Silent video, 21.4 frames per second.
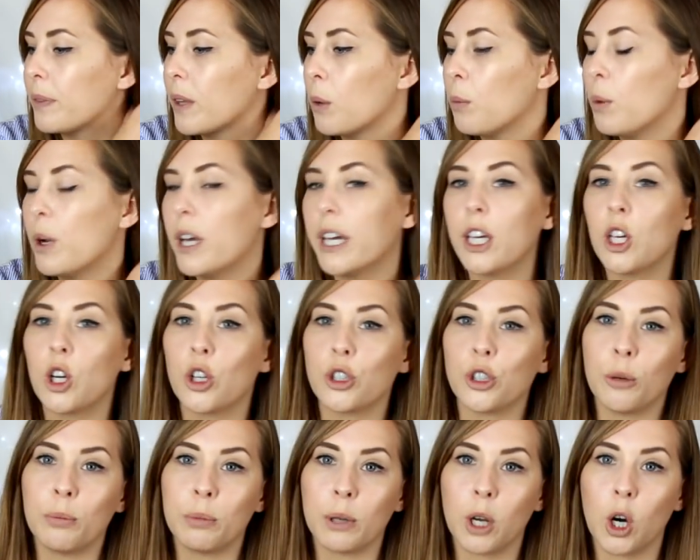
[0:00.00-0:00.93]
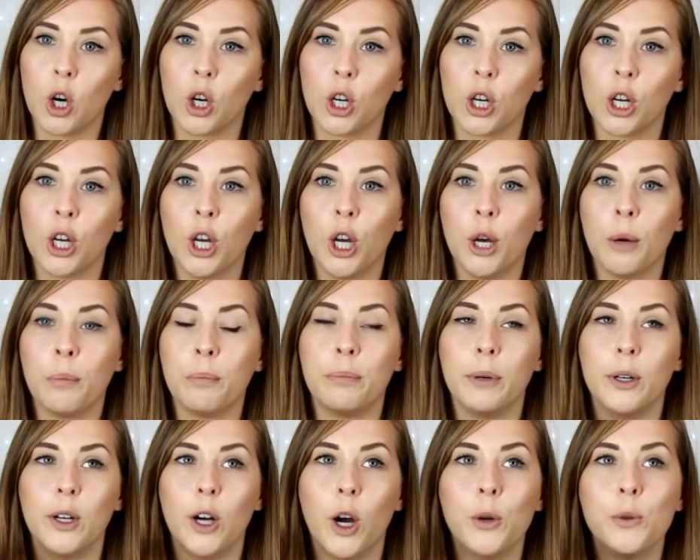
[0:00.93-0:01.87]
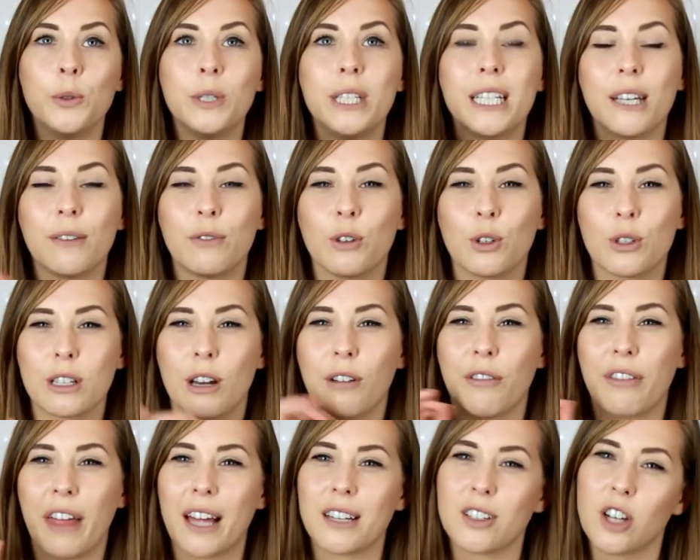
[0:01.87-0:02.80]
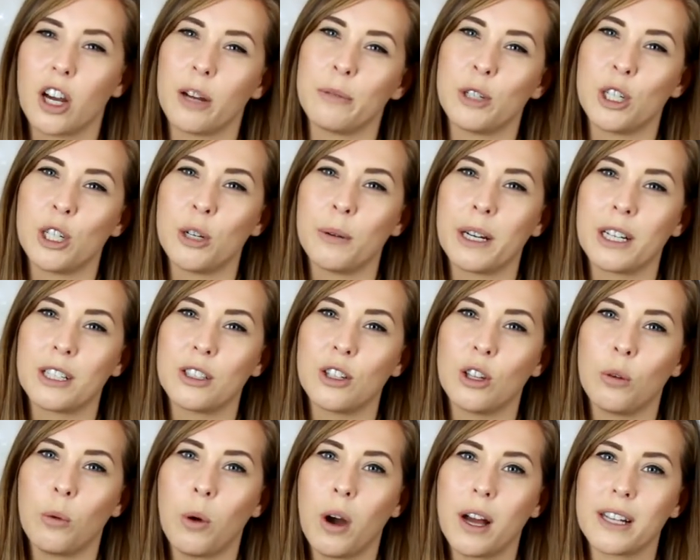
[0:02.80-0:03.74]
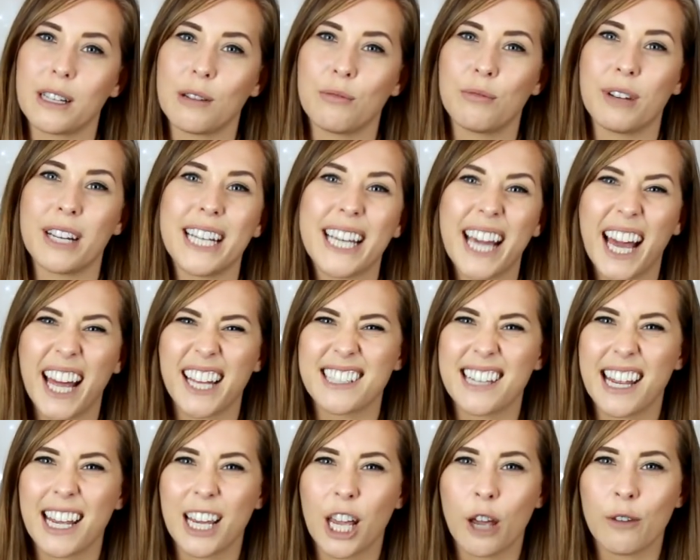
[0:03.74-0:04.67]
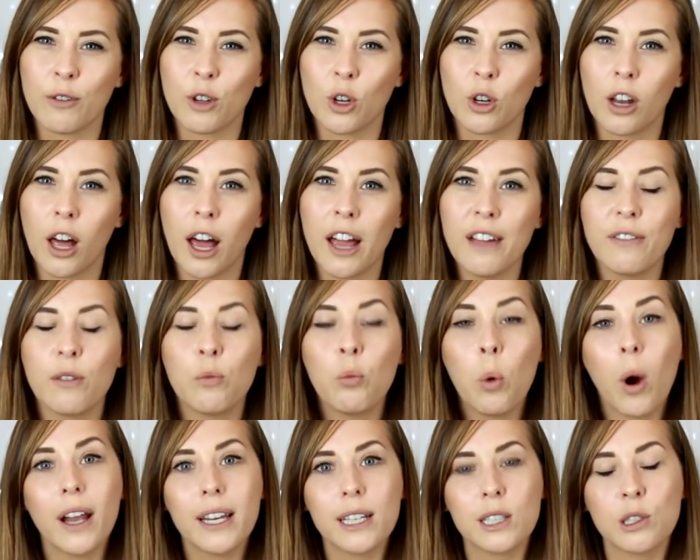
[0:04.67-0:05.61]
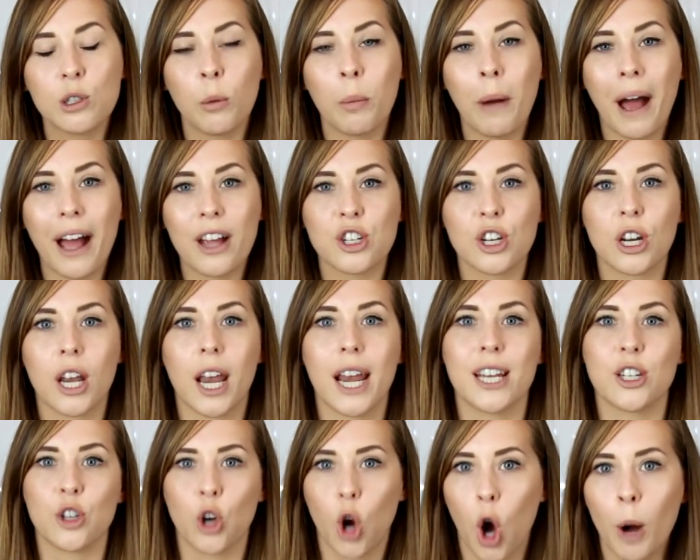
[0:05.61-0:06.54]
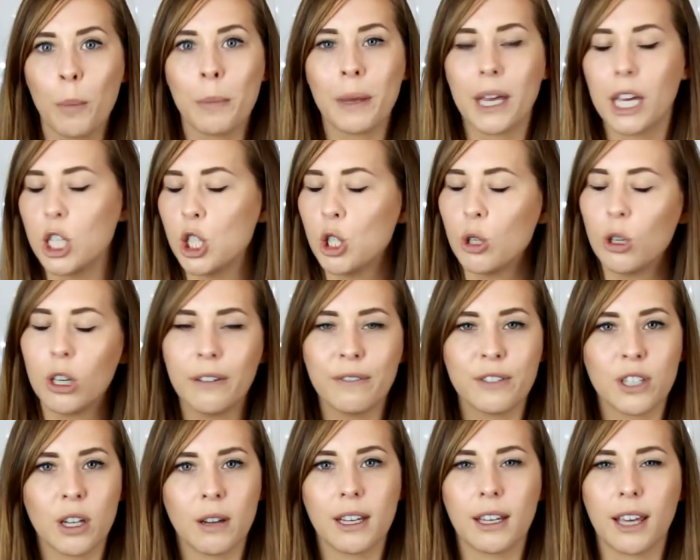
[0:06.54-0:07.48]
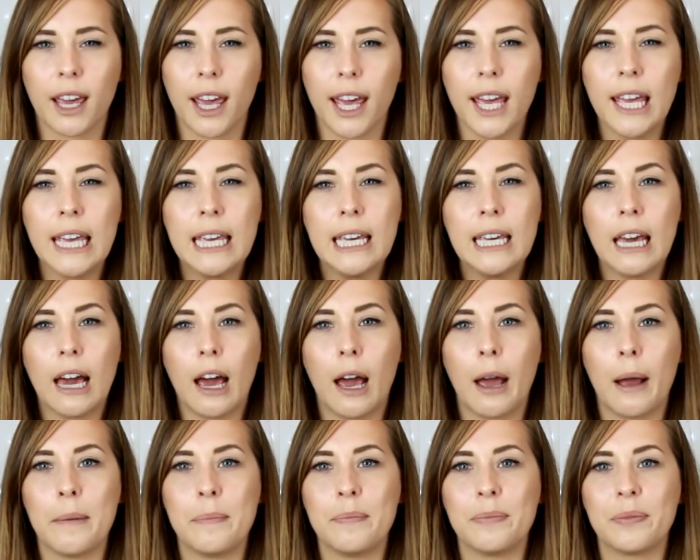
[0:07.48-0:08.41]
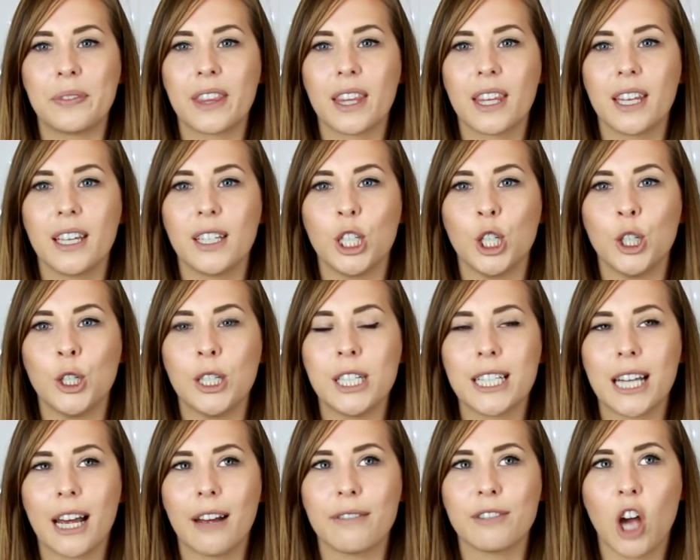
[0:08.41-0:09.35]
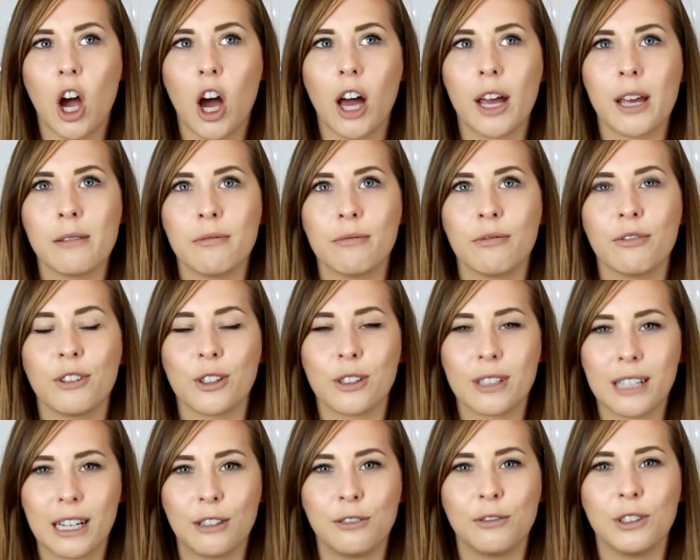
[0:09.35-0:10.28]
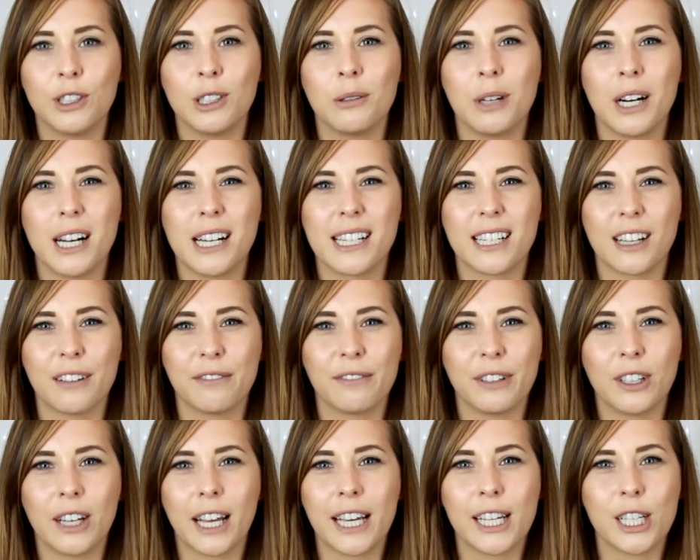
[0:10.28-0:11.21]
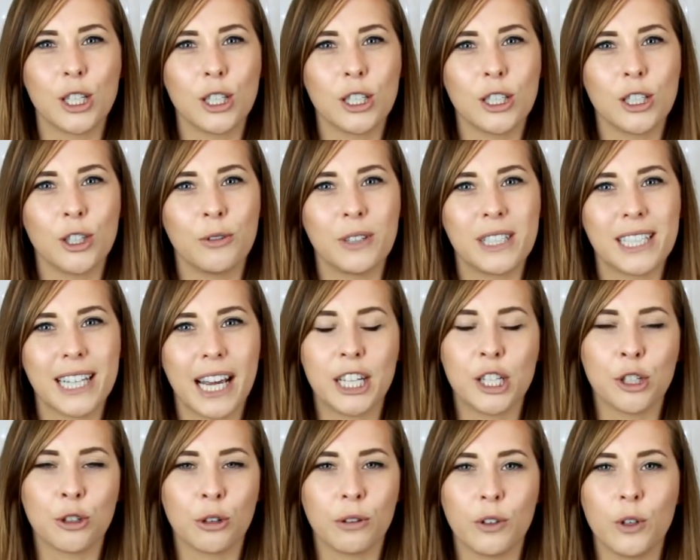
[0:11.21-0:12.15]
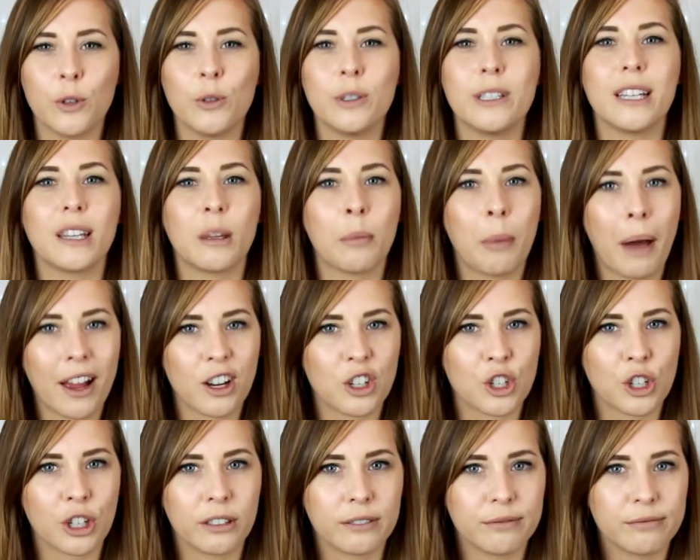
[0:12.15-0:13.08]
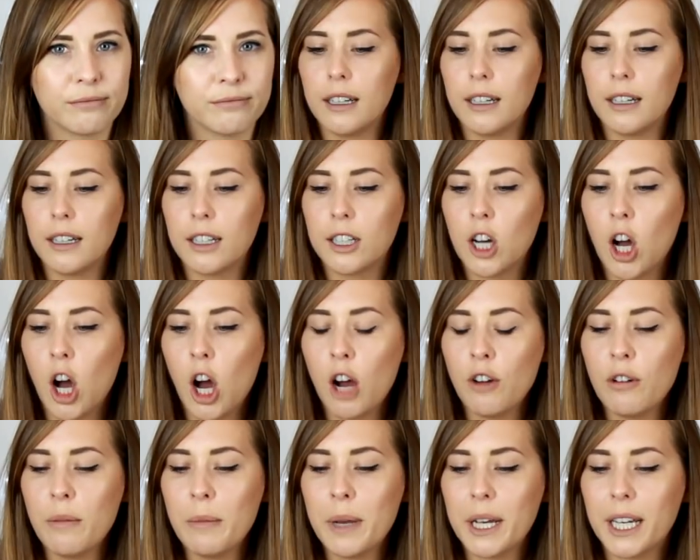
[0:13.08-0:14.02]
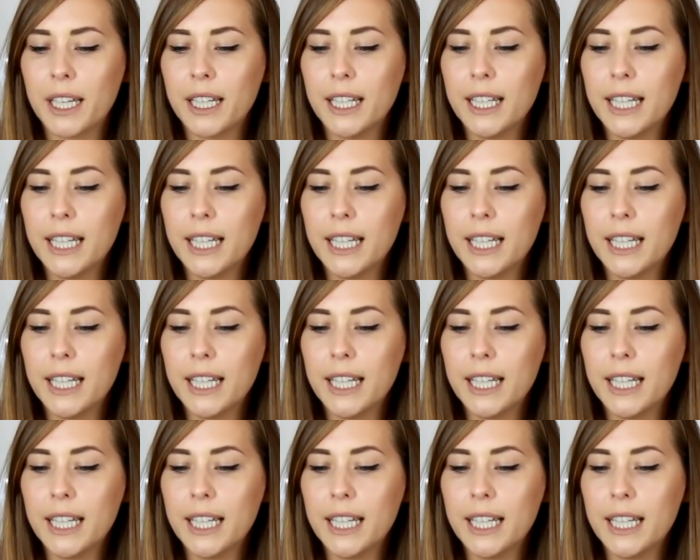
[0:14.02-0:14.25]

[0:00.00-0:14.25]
working on your blog, but only give yourself that time to do it, because otherwise it really can take over your life. And while it's your passion and it's your hobby and you love doing it, you need to have time for yourself, otherwise I feel like you're in danger of losing the passion. Cara Cara,